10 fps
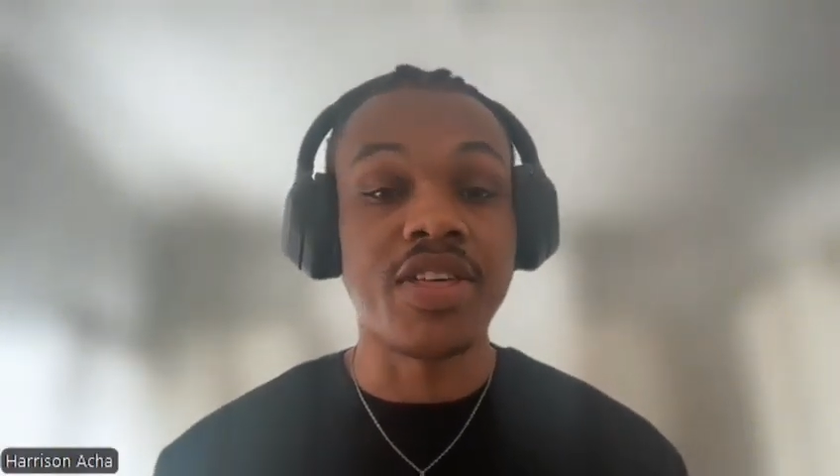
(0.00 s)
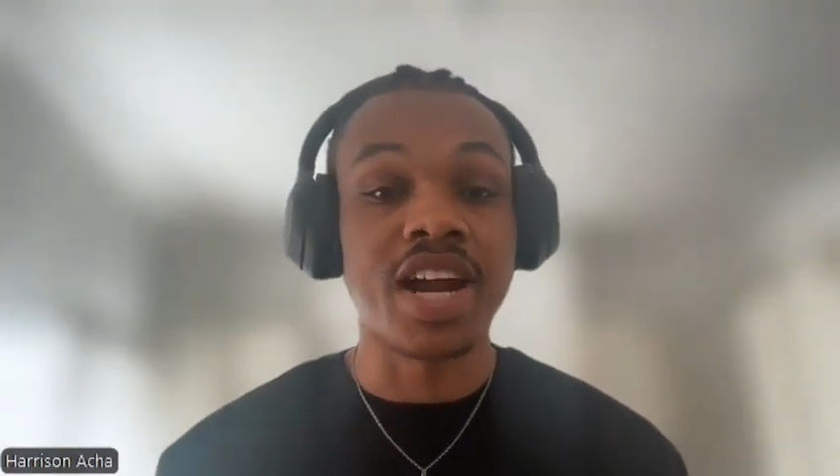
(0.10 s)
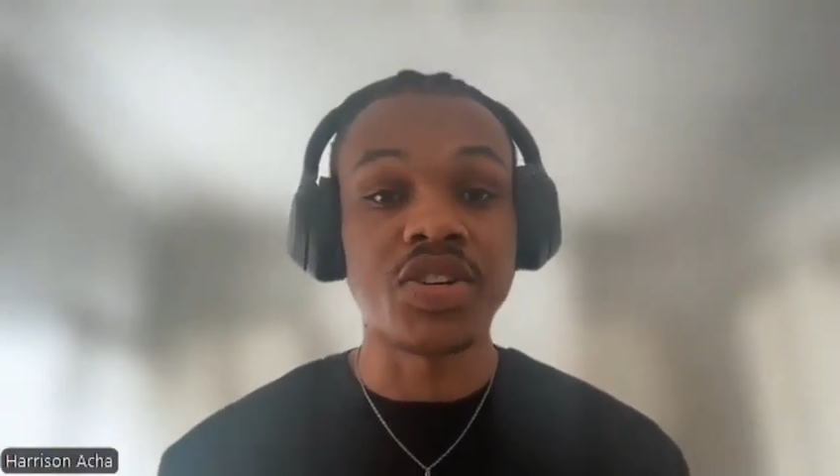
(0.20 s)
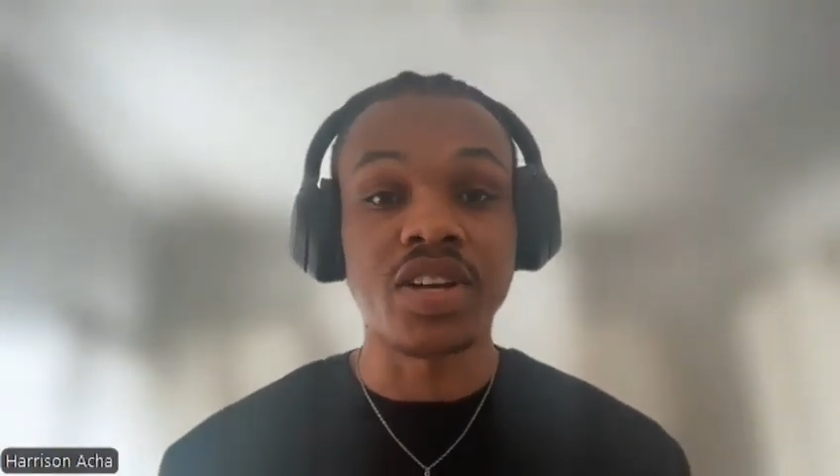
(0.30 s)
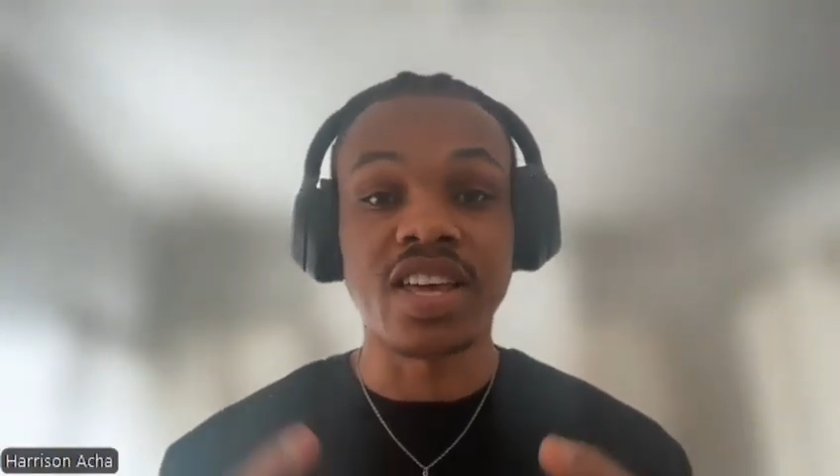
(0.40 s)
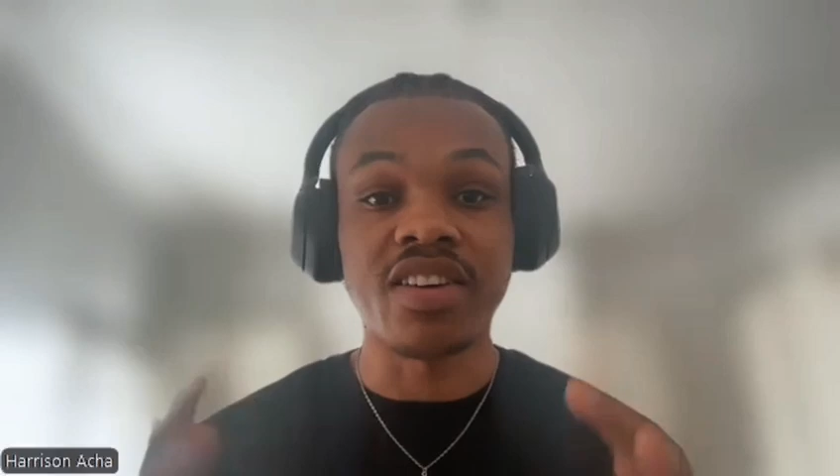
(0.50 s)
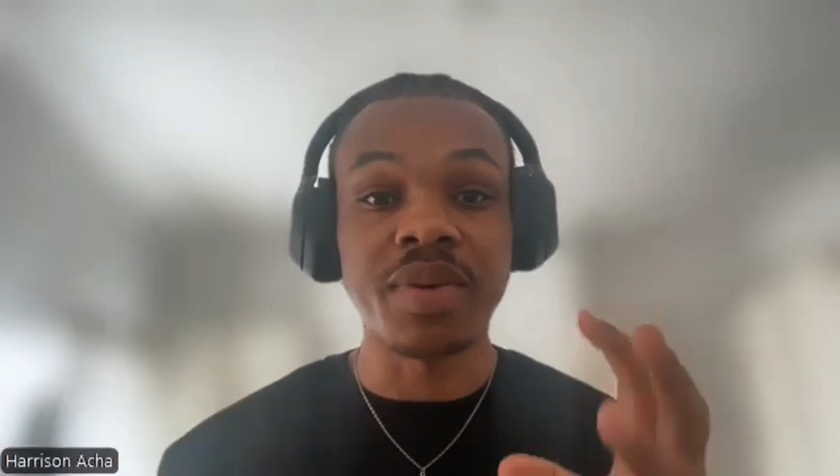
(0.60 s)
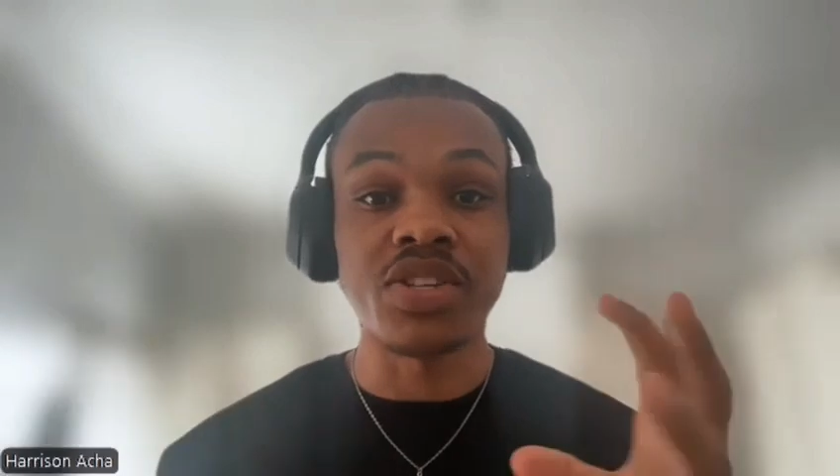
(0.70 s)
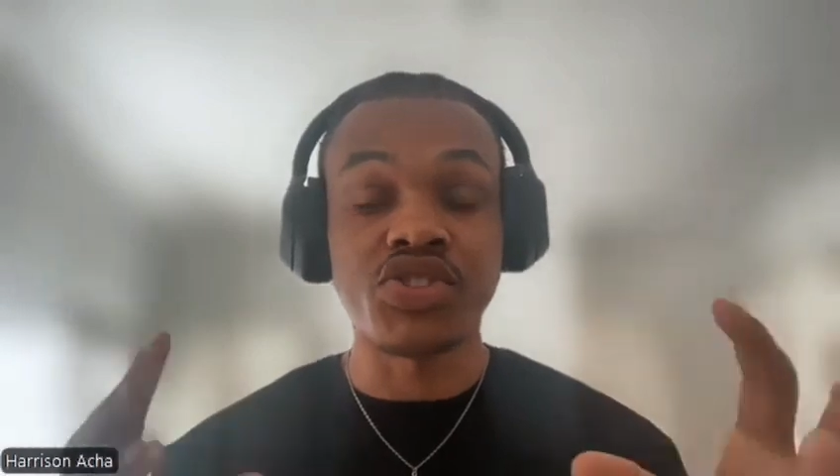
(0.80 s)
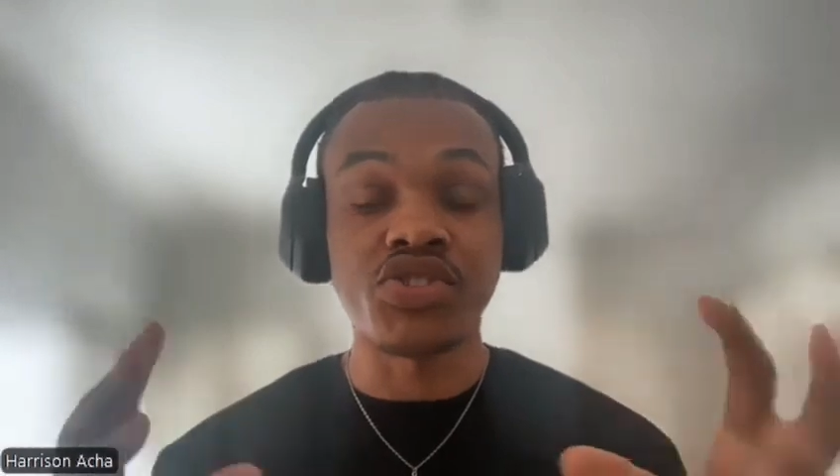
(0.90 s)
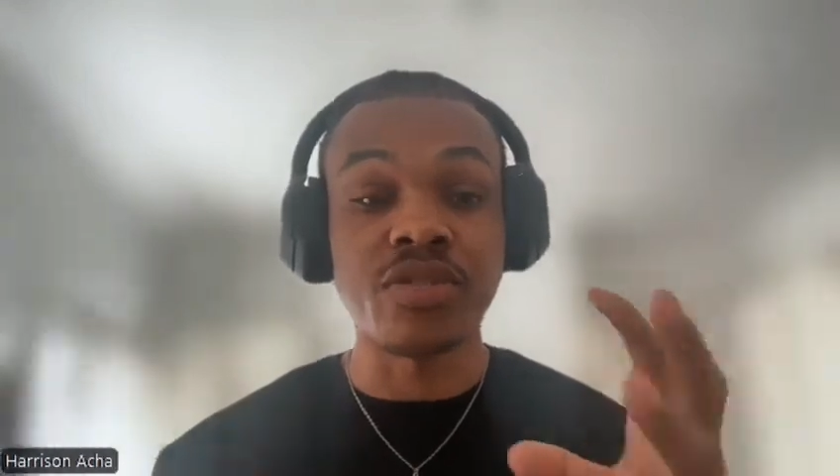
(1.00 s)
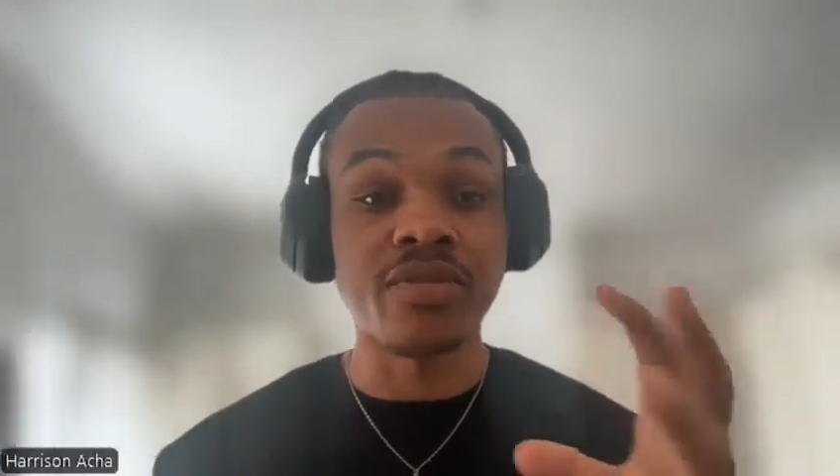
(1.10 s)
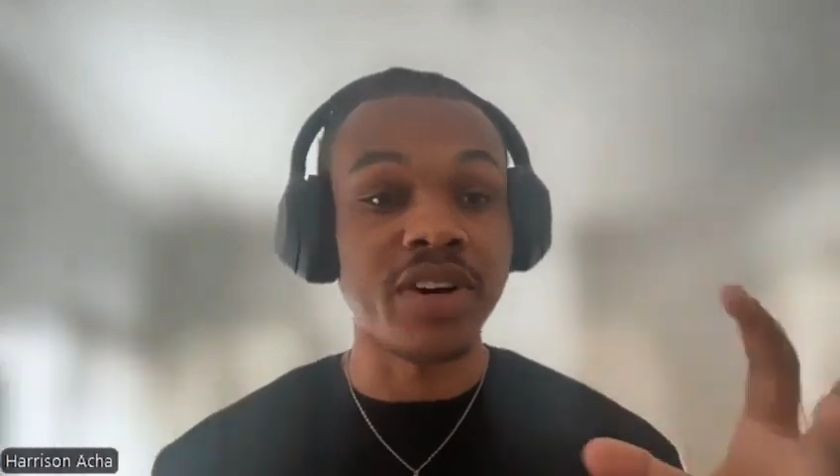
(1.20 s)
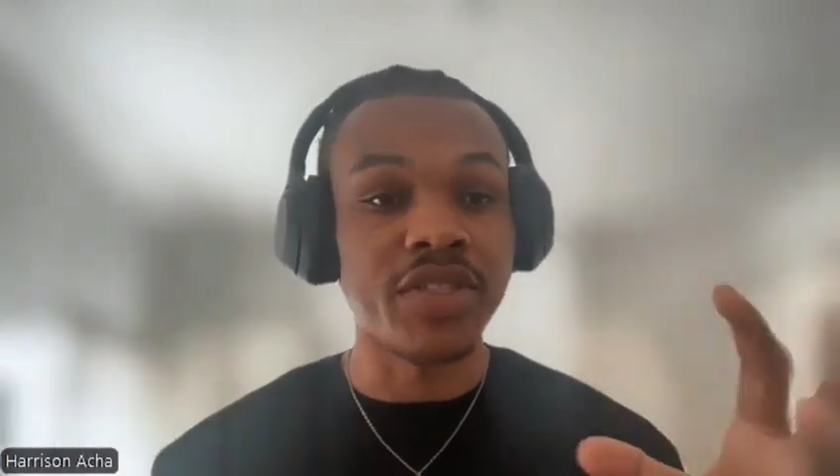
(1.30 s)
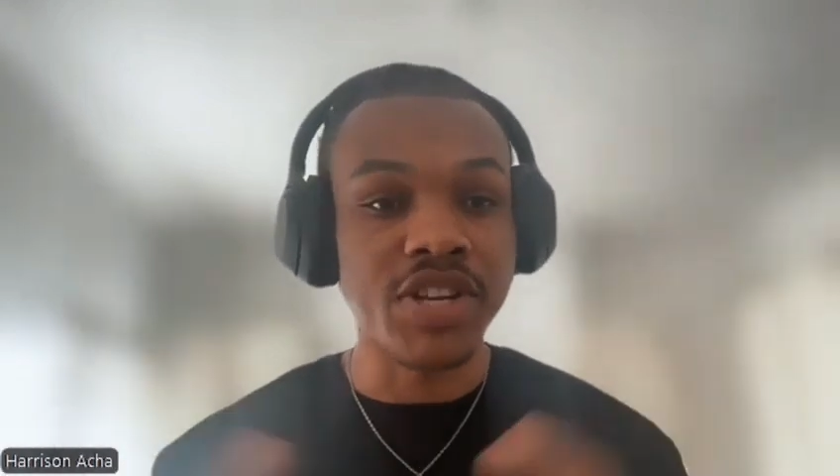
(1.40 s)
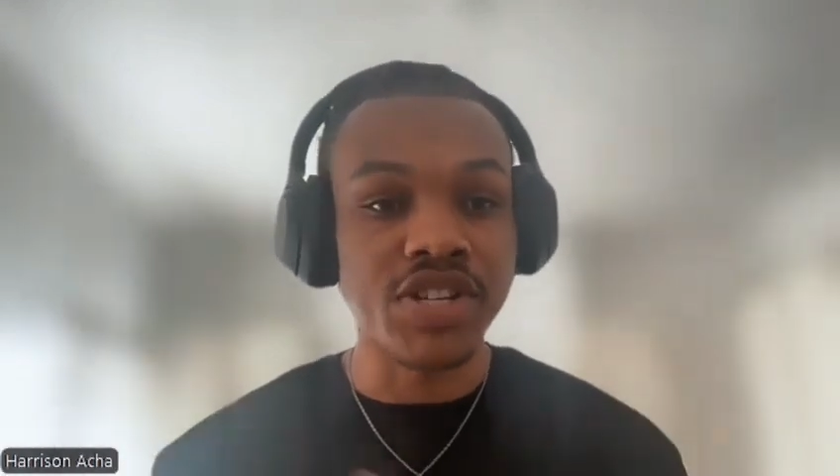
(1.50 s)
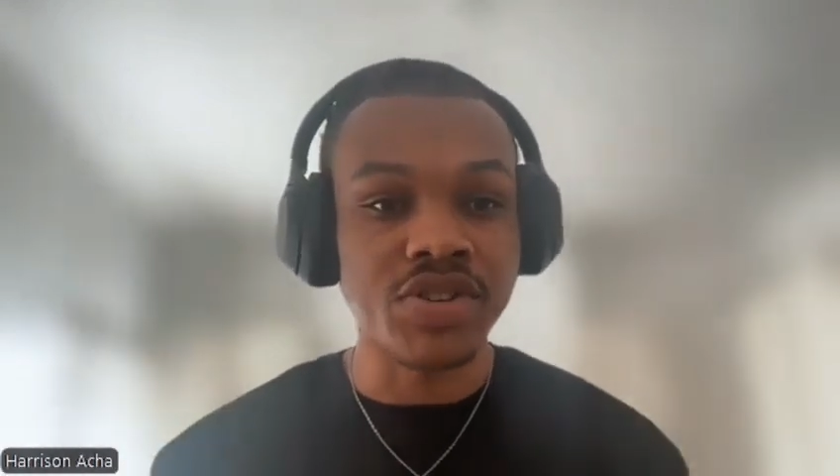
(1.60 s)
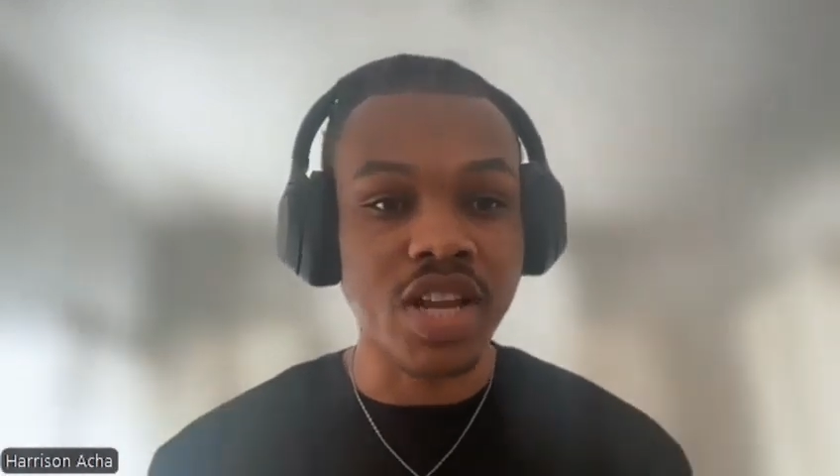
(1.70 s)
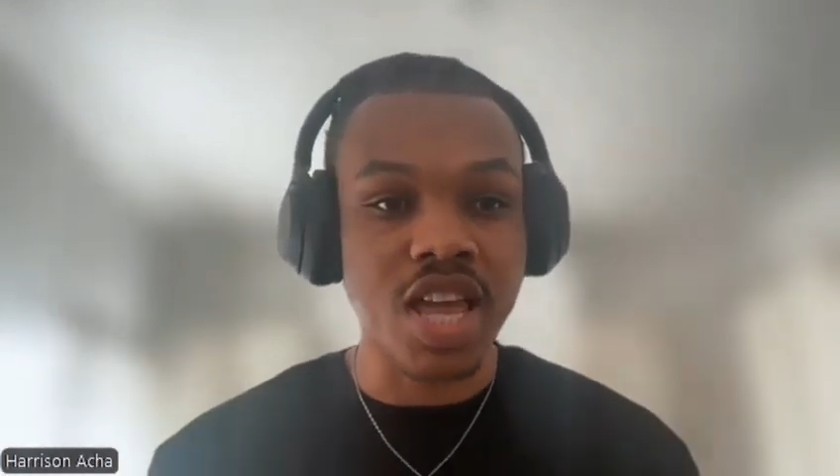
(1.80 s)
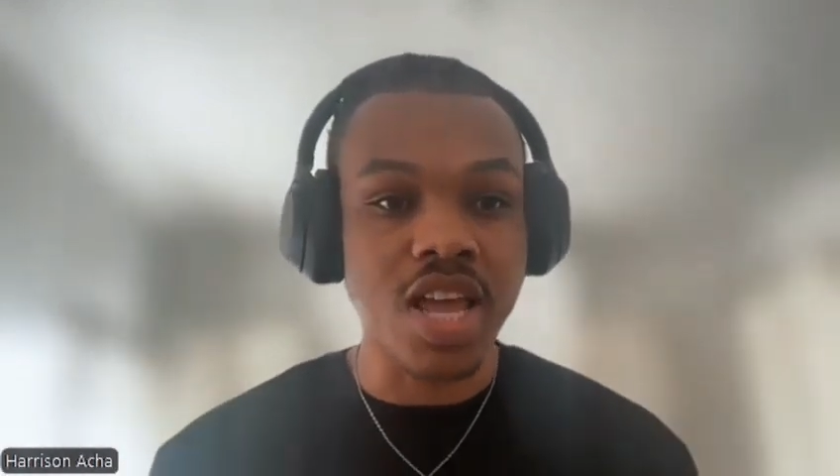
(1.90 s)
that actually gave me a strong
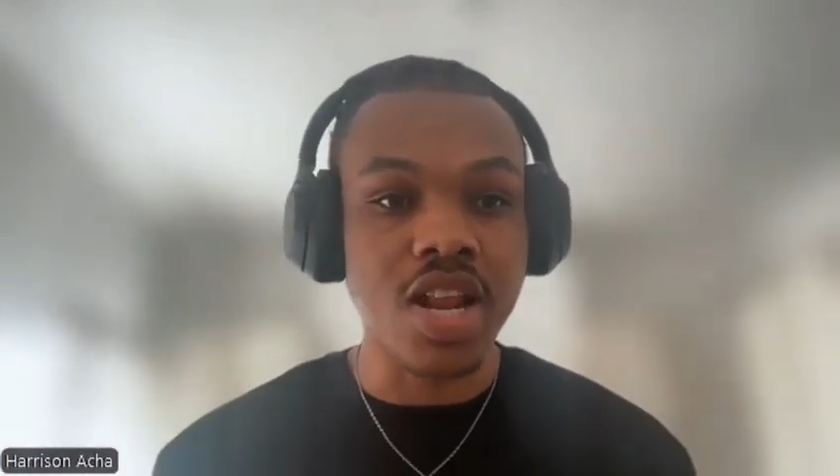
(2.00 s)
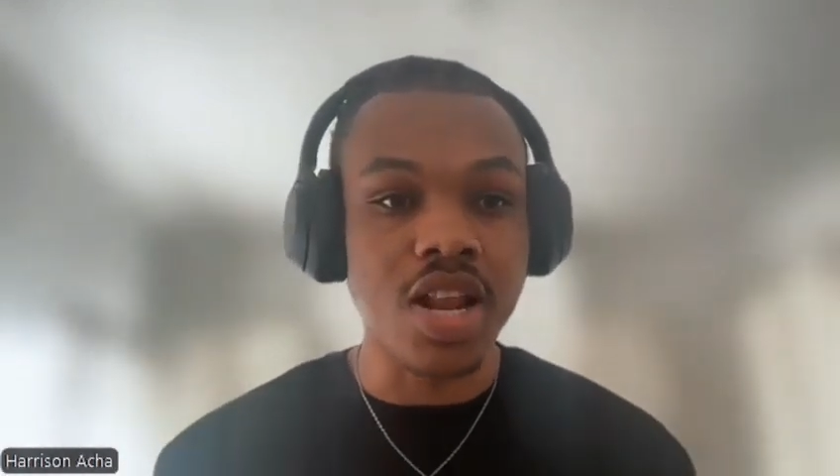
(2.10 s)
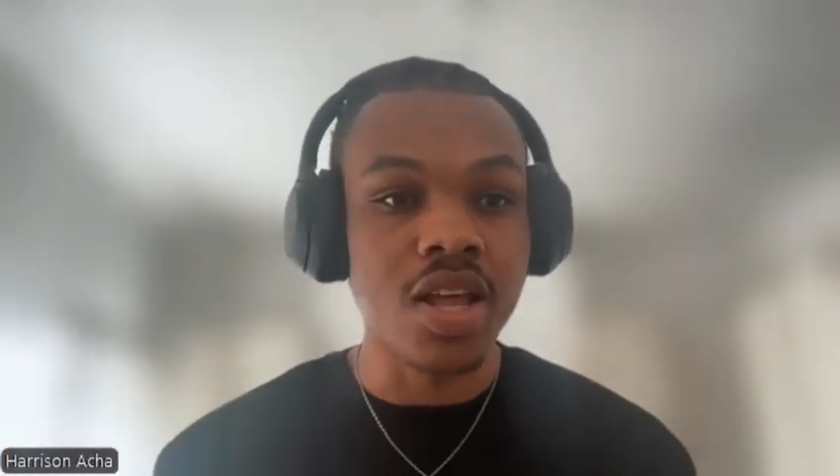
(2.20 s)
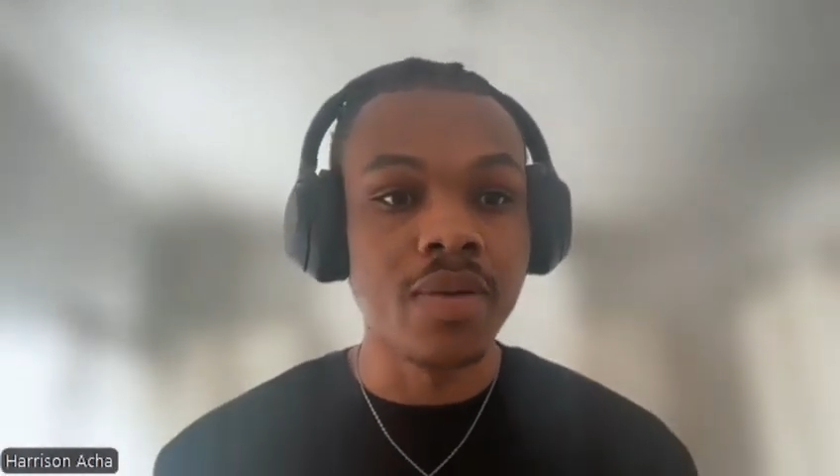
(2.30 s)
foundation in